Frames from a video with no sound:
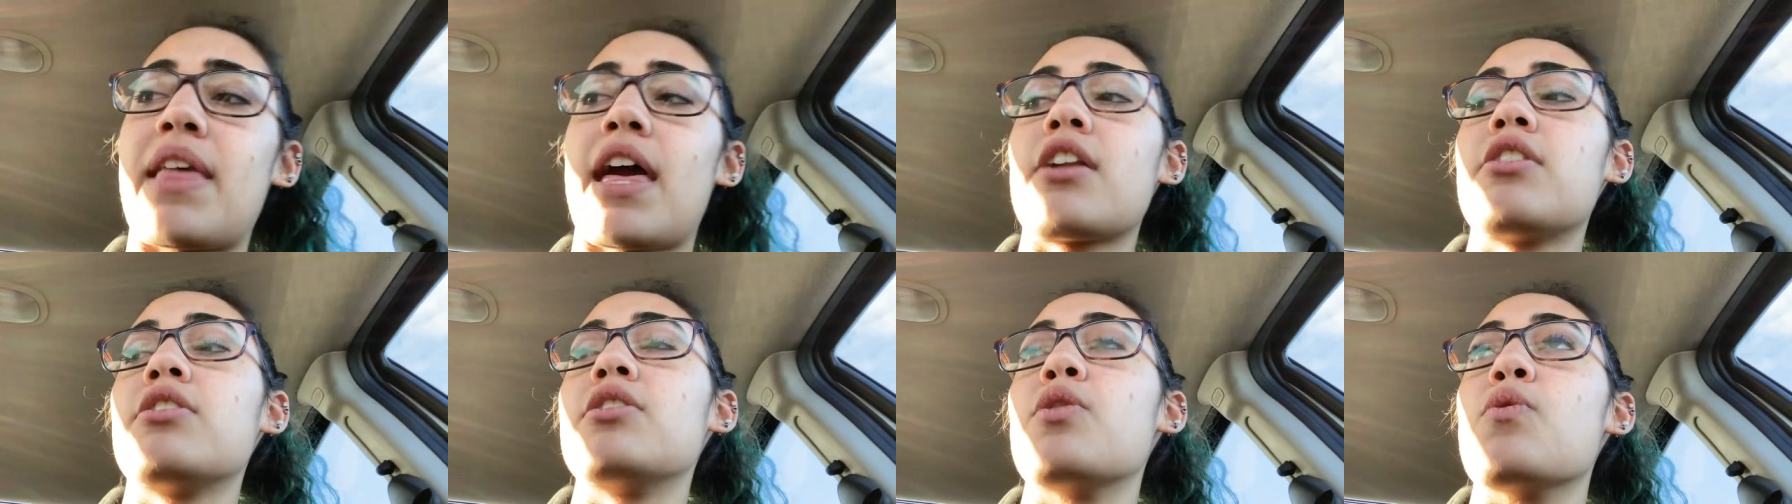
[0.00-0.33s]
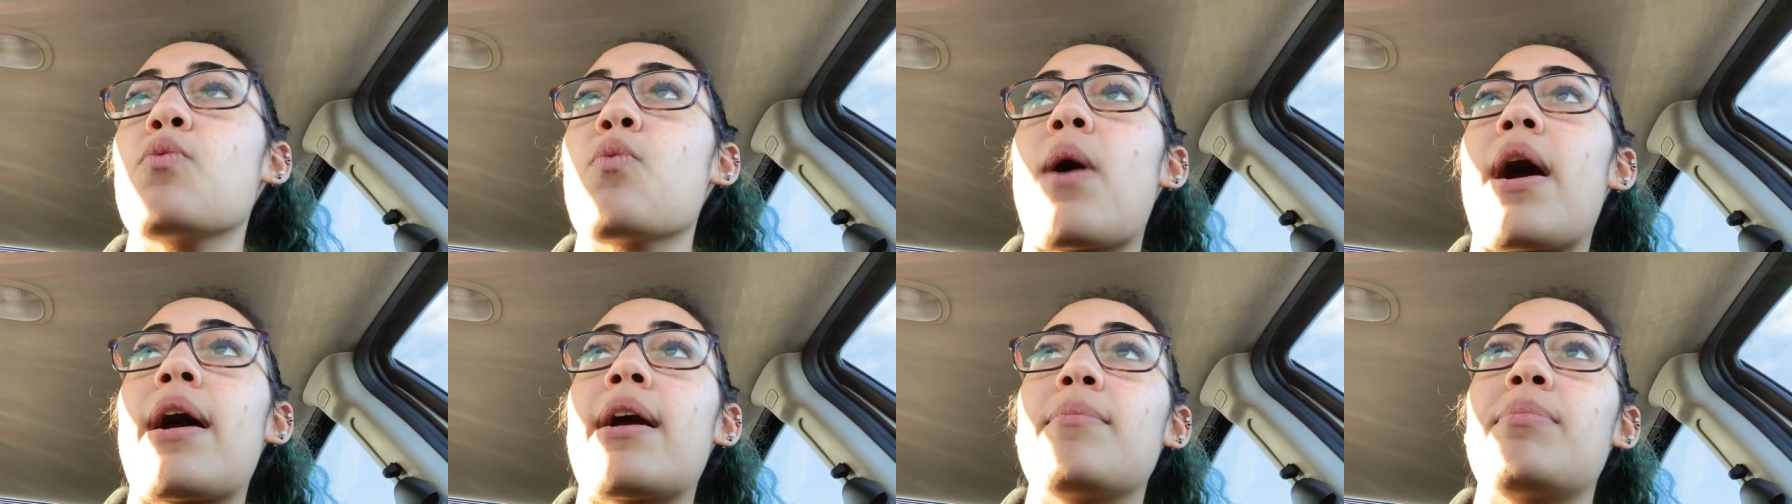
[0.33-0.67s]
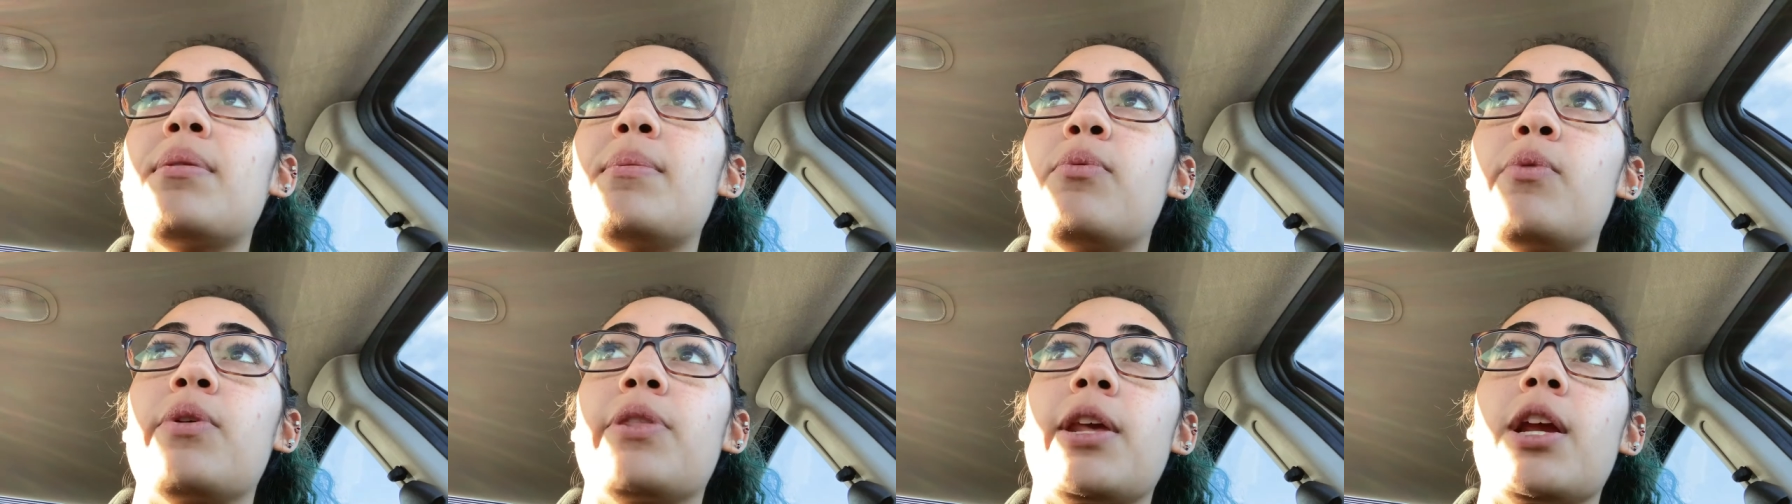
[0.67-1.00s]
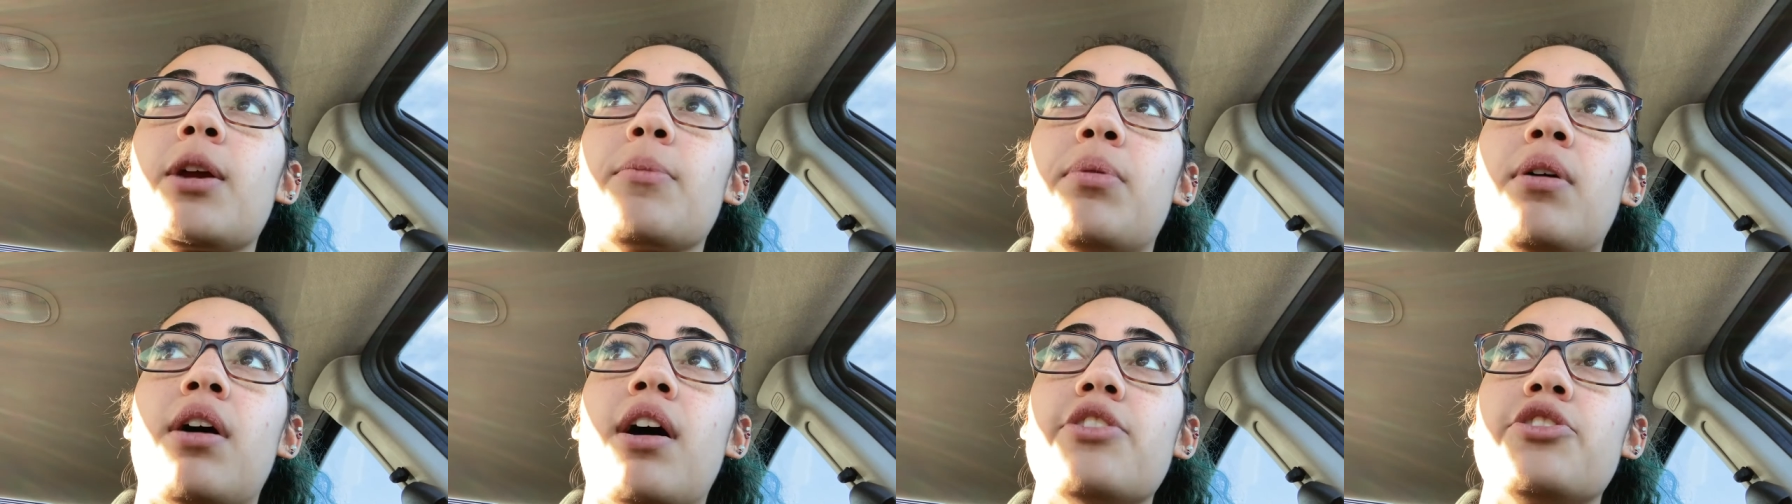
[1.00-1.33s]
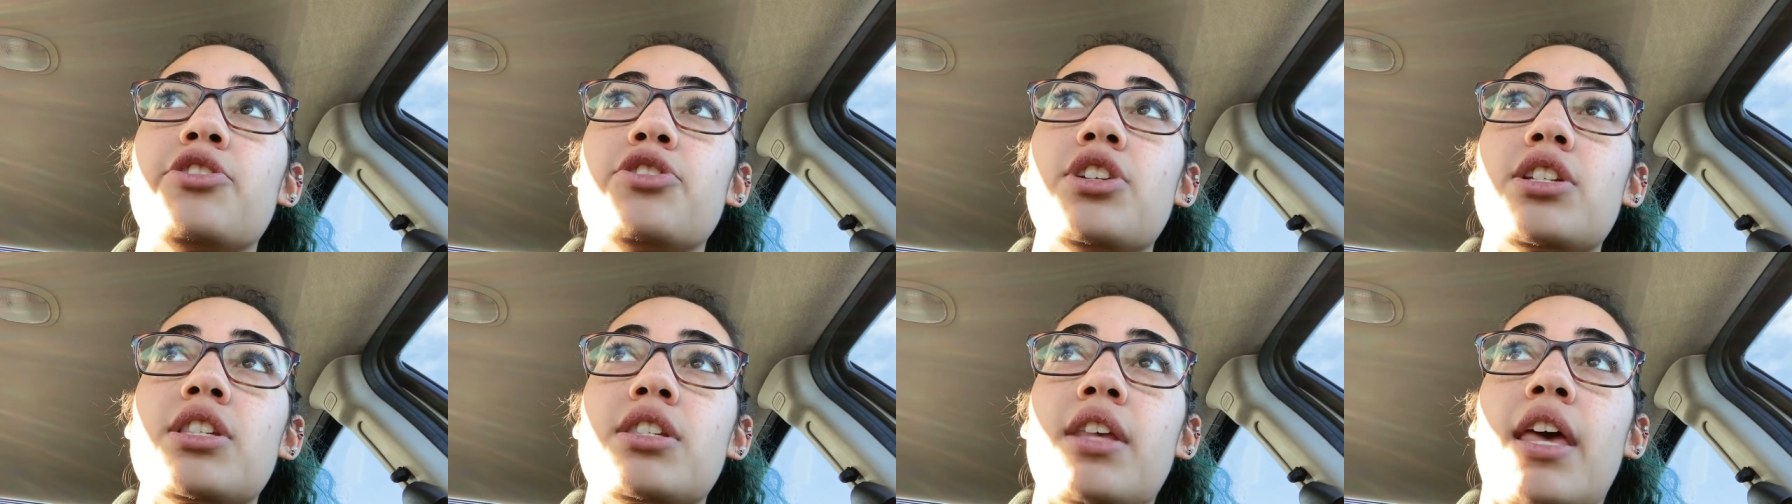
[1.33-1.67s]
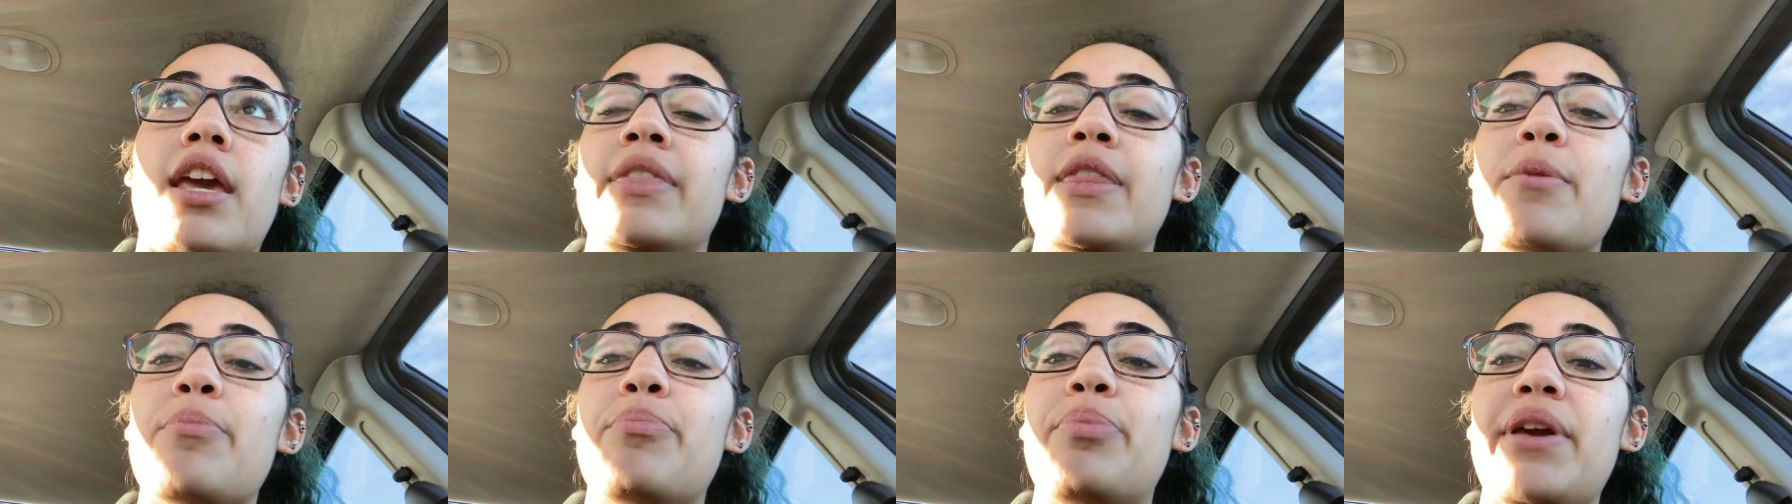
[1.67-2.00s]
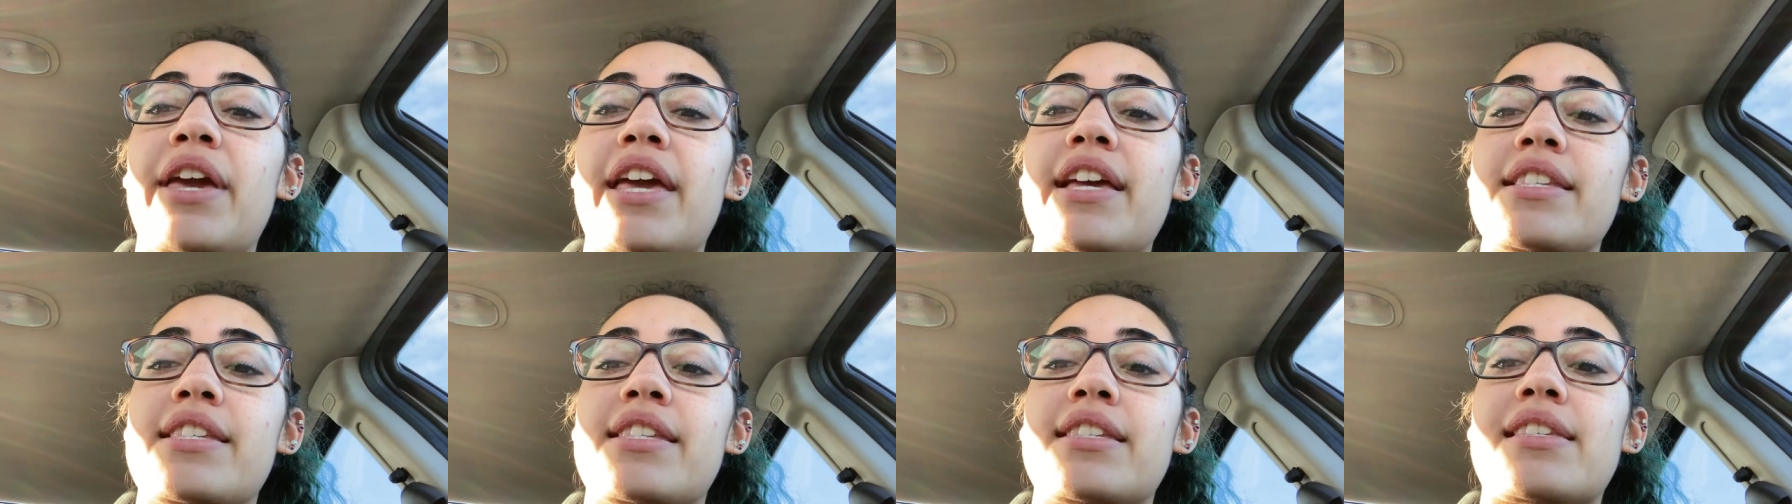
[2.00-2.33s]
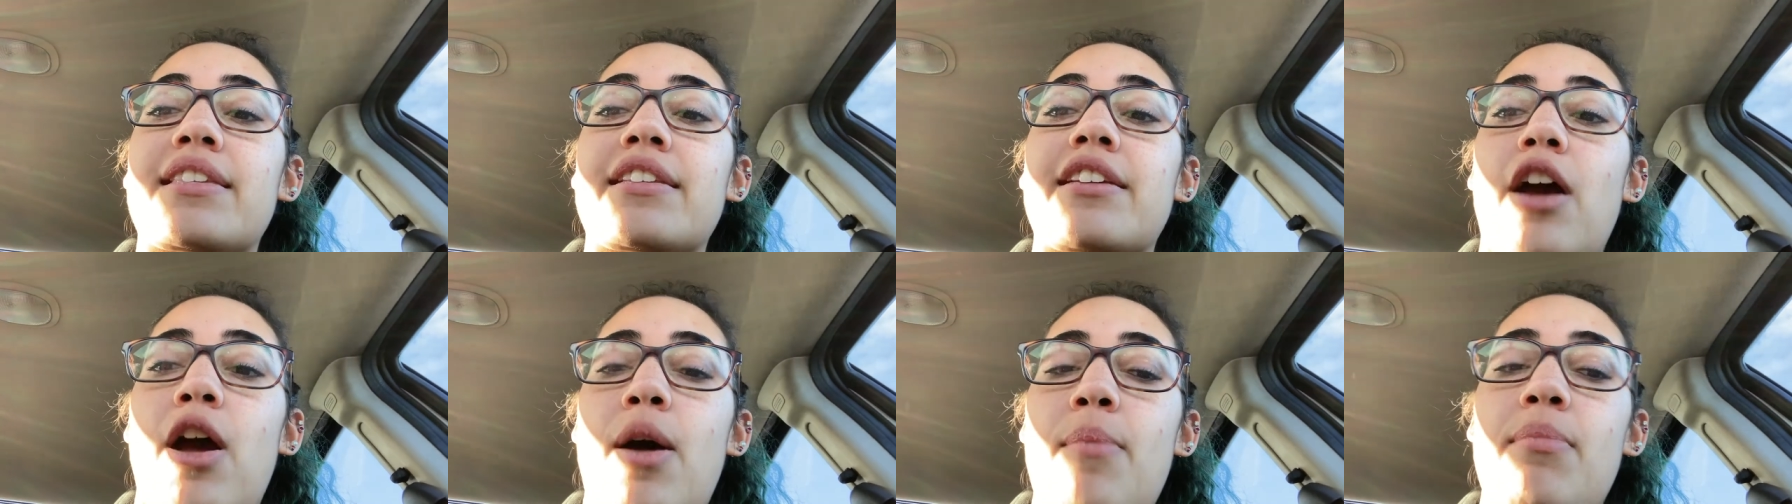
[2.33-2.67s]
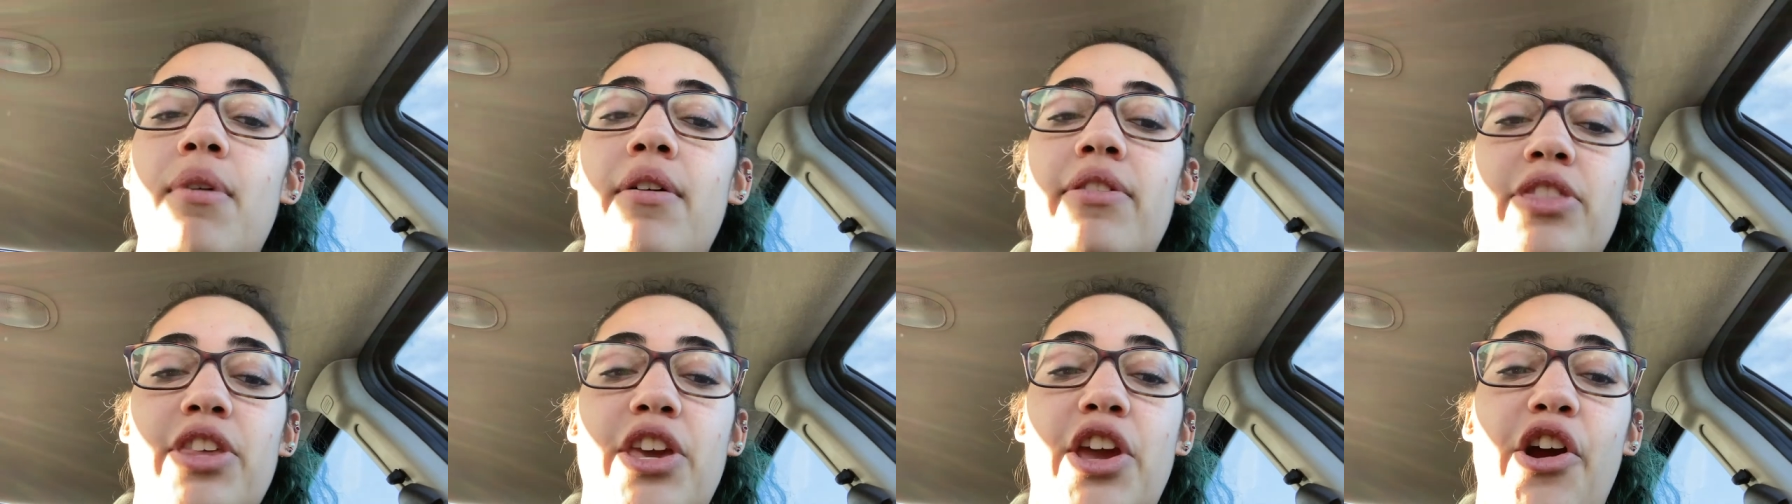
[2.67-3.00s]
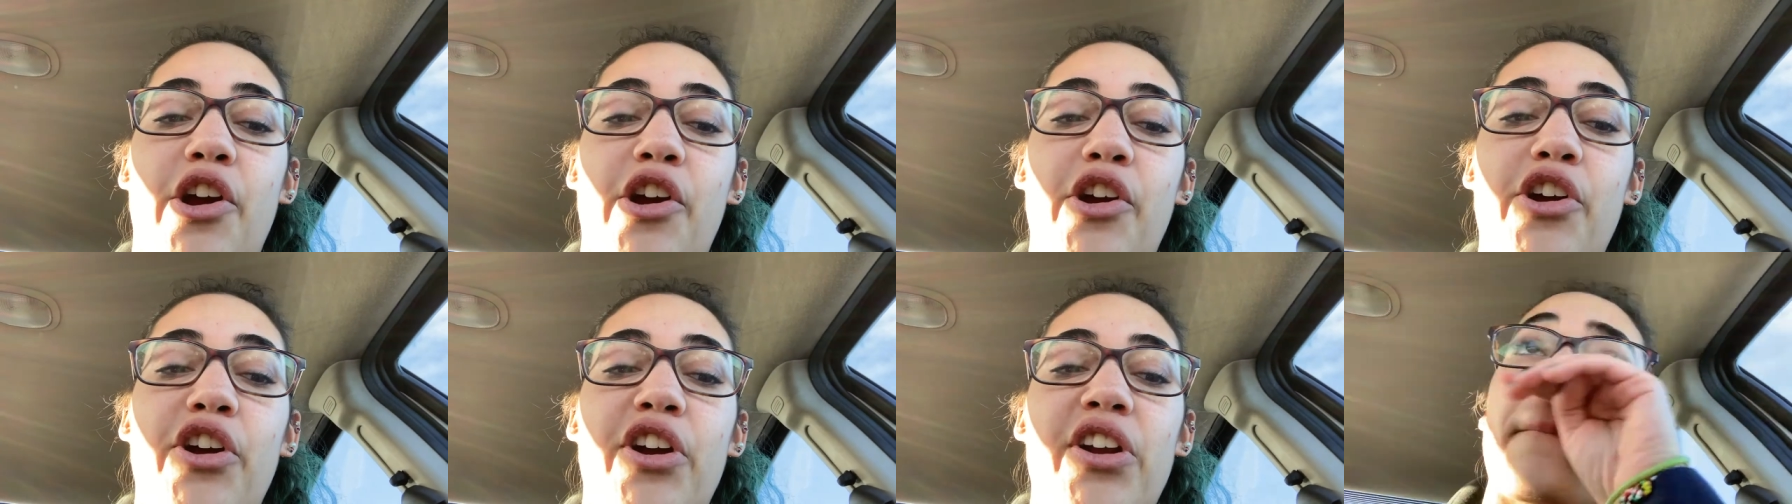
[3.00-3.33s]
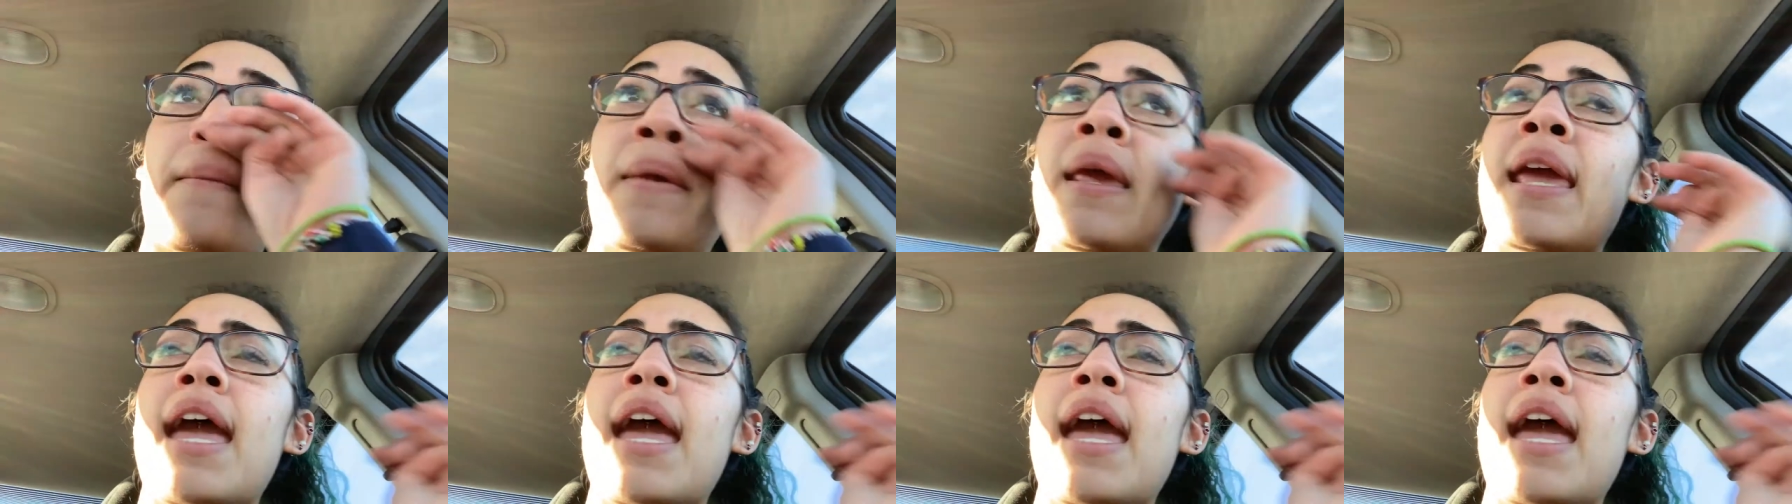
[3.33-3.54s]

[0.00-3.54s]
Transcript: I don't know why people with ear pods are just like the biggest scum on the earth.